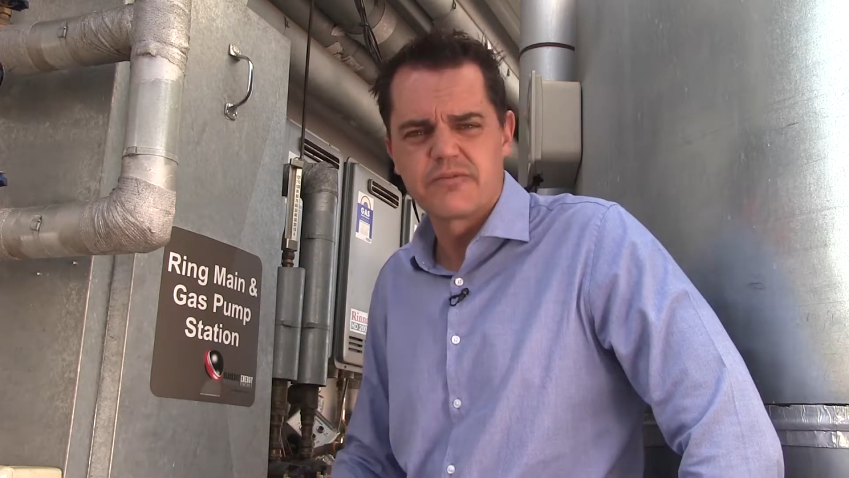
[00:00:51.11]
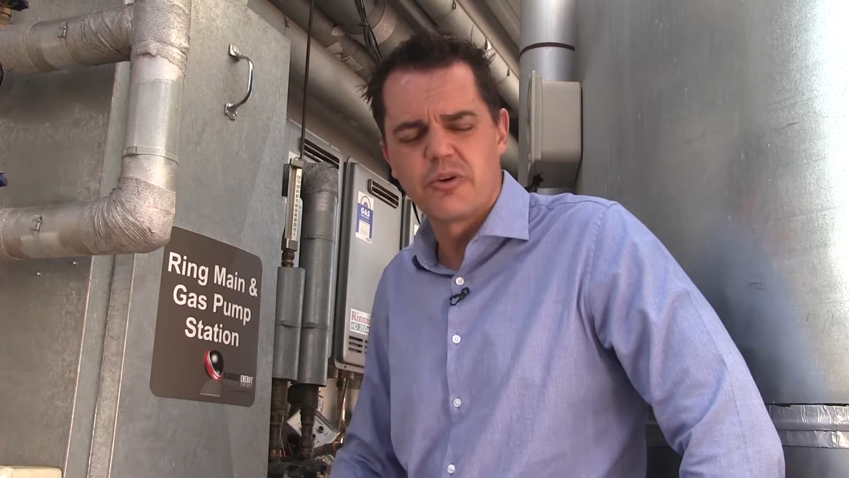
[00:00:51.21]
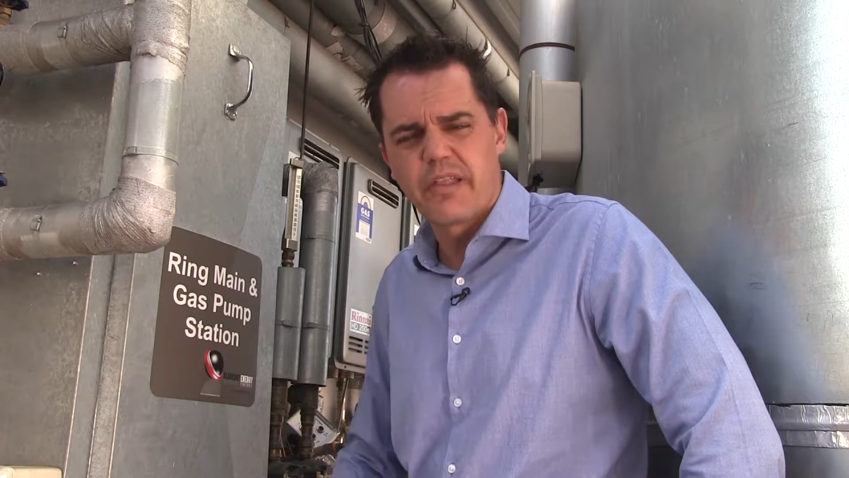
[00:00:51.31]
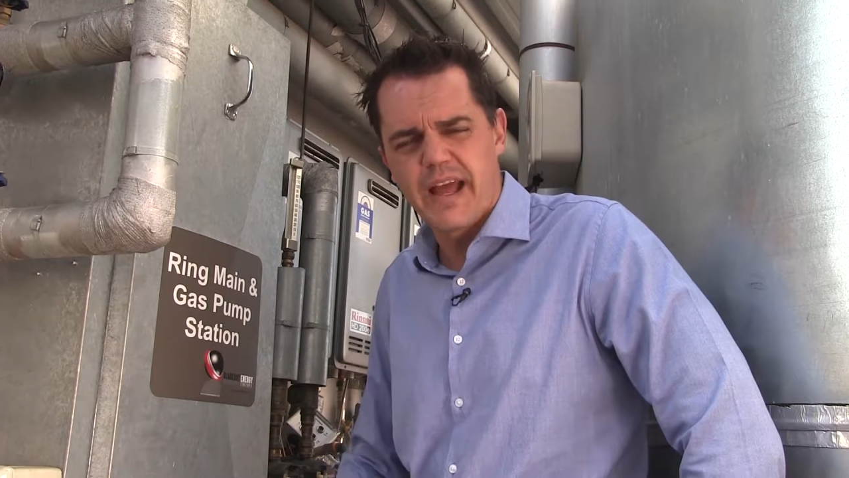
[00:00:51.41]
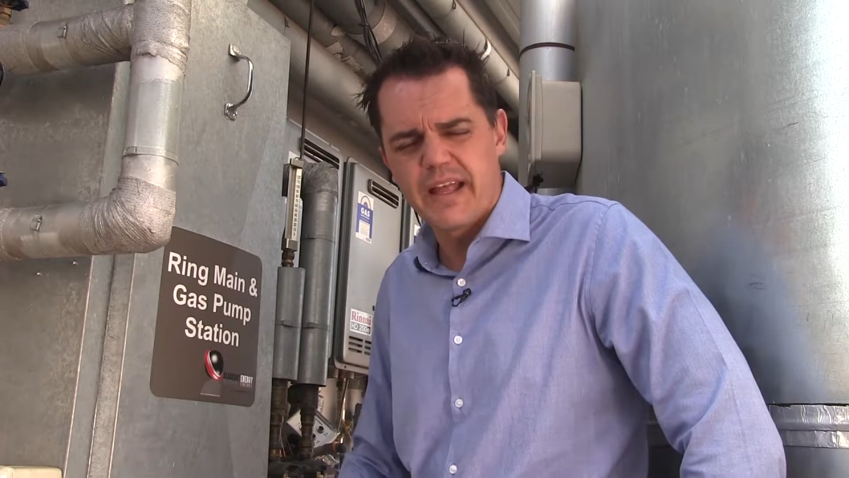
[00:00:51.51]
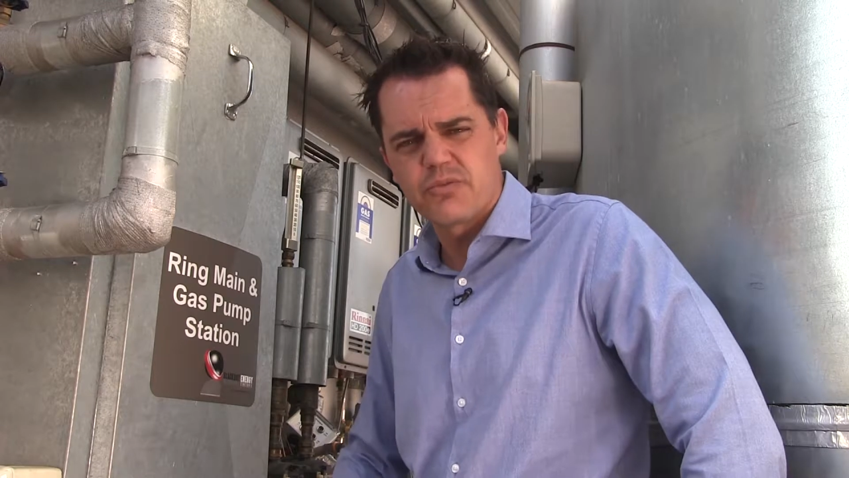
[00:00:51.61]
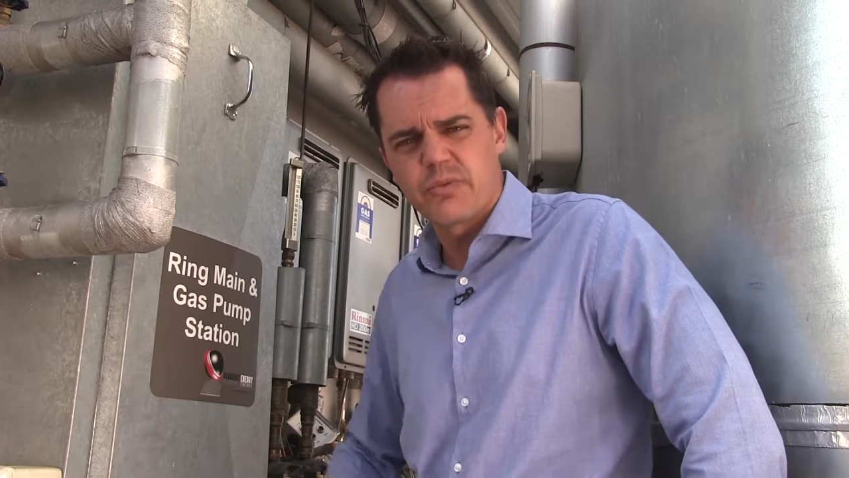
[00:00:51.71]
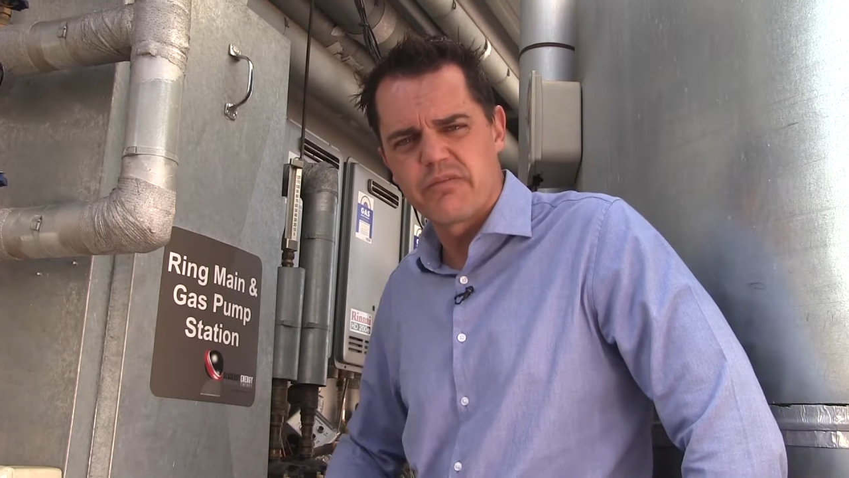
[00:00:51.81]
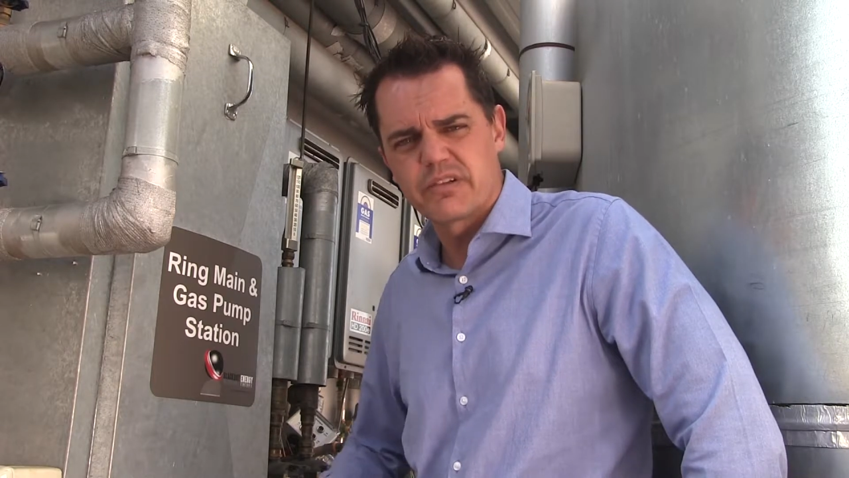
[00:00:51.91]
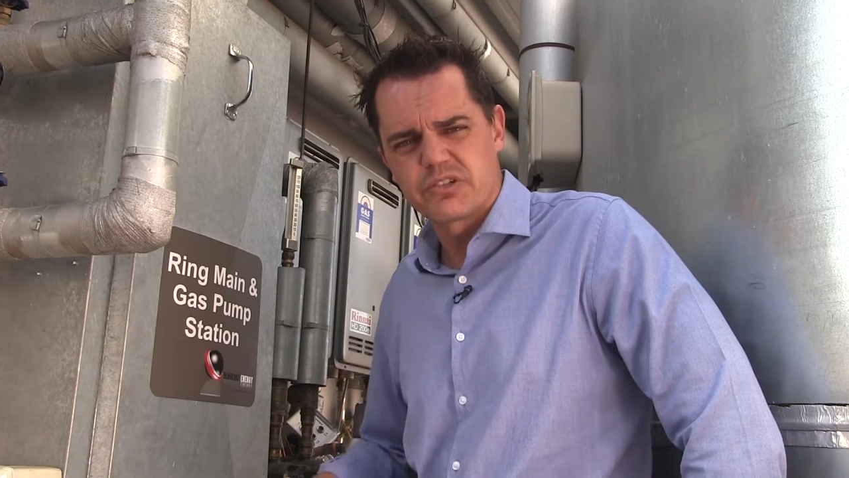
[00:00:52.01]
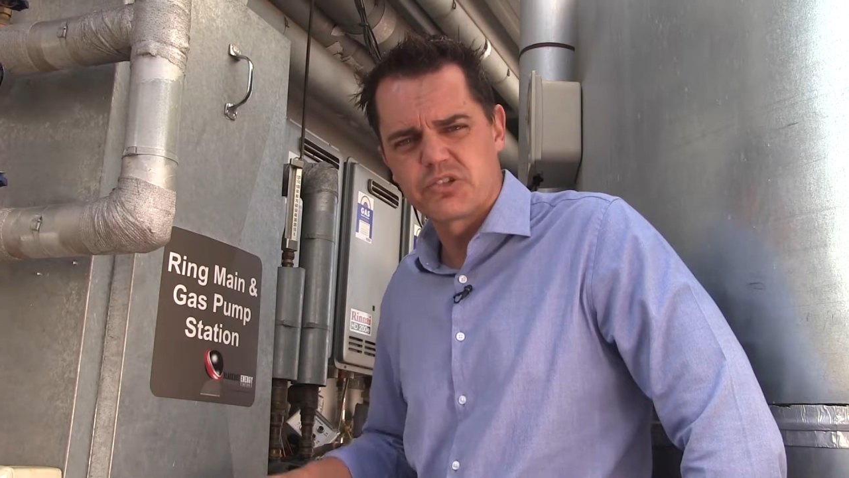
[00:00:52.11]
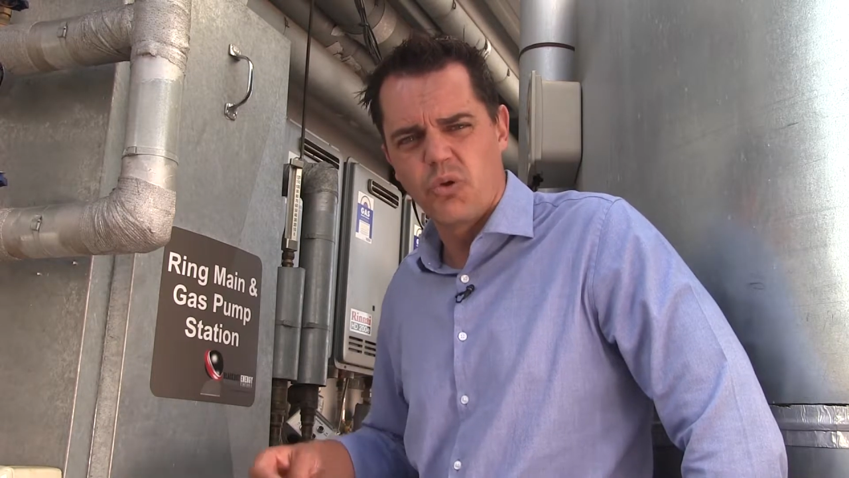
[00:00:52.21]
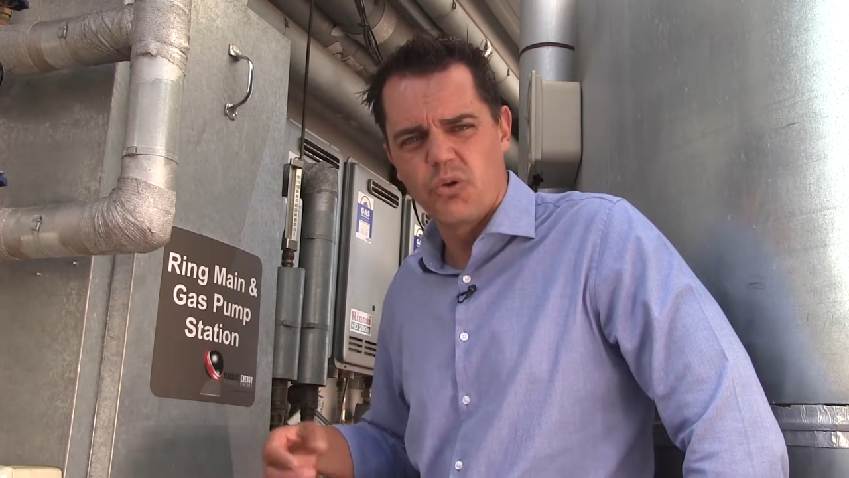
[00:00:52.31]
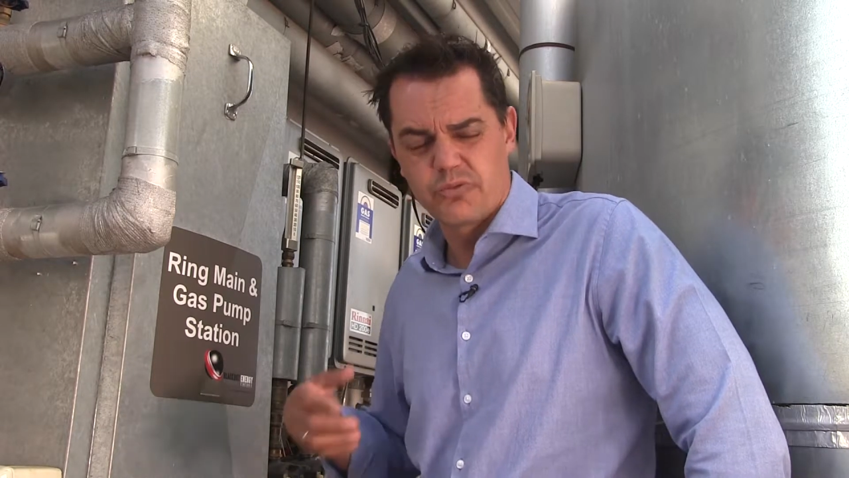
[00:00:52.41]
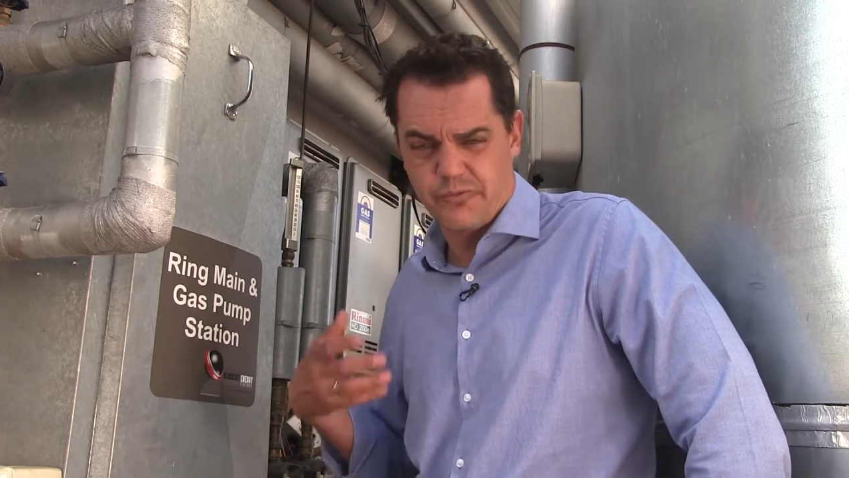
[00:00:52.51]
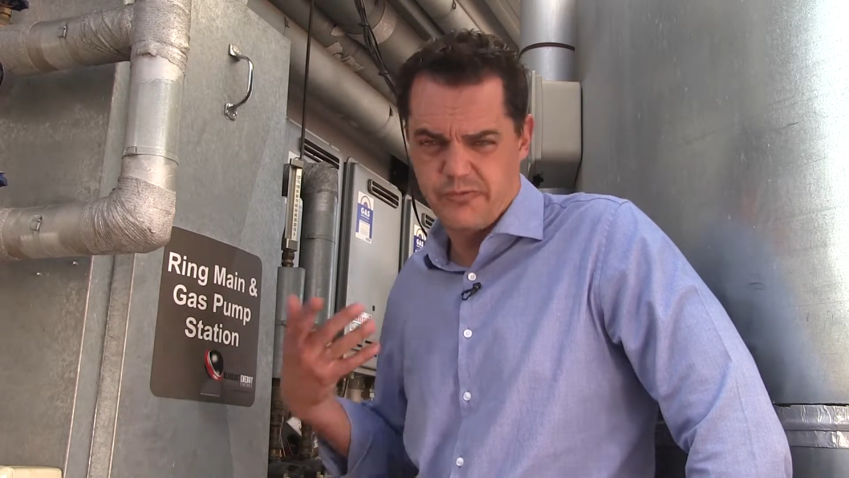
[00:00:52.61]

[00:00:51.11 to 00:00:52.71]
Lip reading: For that, we've installed